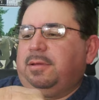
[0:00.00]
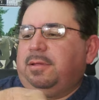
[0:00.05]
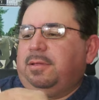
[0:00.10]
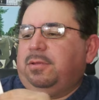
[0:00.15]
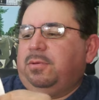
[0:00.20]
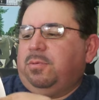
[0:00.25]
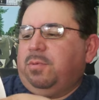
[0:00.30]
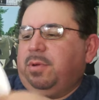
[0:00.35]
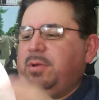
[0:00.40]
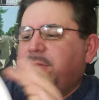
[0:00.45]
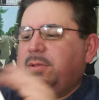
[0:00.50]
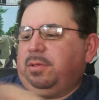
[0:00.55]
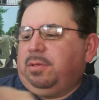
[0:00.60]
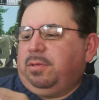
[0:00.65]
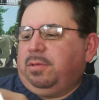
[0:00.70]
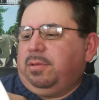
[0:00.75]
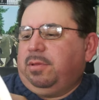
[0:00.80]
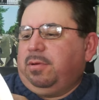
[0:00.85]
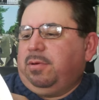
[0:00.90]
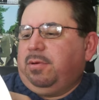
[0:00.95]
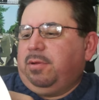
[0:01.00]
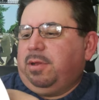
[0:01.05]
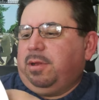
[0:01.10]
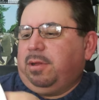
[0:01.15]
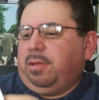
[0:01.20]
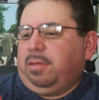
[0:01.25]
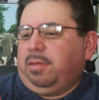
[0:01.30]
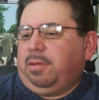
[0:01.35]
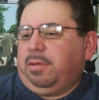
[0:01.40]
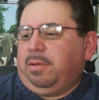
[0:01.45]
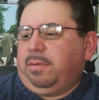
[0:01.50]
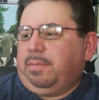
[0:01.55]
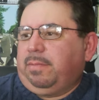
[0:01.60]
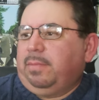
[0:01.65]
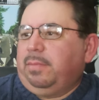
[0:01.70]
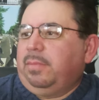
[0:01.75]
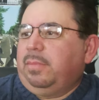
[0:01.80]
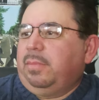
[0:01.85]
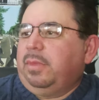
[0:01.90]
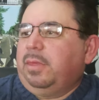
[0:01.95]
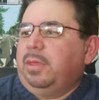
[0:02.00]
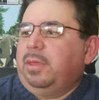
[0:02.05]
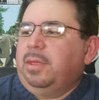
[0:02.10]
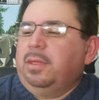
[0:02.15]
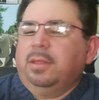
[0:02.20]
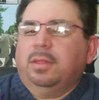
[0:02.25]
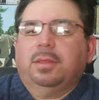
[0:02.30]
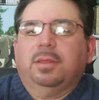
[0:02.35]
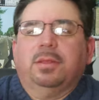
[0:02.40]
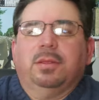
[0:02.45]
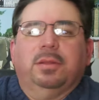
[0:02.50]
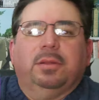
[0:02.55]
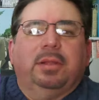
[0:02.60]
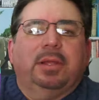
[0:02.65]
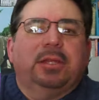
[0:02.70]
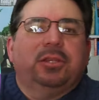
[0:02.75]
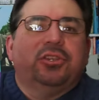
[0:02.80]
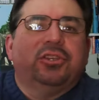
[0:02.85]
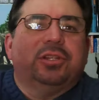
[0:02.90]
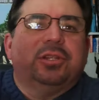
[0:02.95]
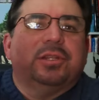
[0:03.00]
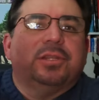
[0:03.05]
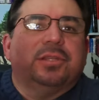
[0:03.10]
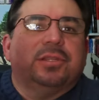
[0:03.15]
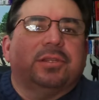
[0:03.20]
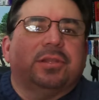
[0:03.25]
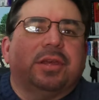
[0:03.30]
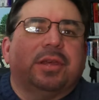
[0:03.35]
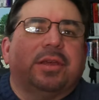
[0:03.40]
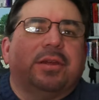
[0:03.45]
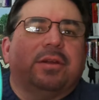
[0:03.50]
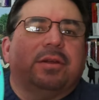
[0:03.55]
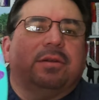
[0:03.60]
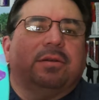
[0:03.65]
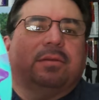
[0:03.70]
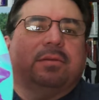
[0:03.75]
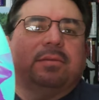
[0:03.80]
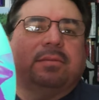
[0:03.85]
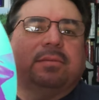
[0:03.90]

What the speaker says: I don't want to hurt anything. The legend is there.